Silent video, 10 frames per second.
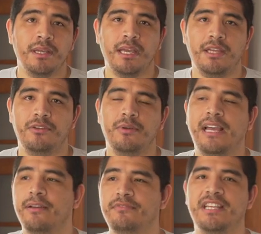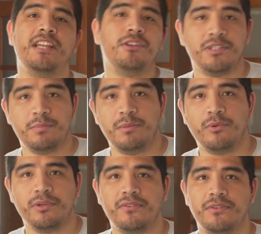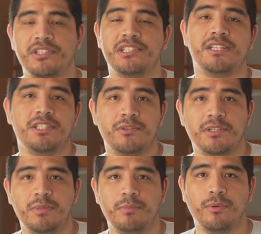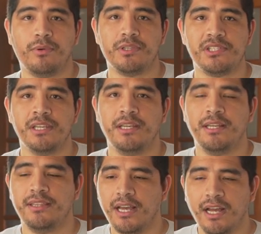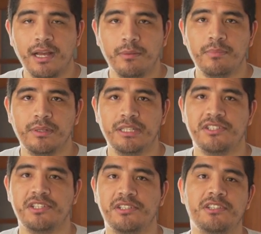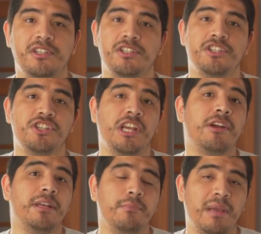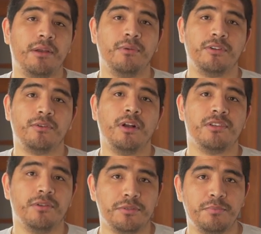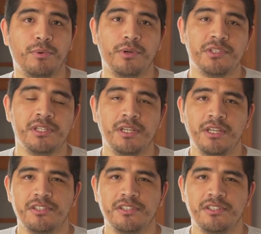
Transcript: and you have 10 USB ports versus 6 USB ports, the hub is essentially just sharing bandwidth across all those ports.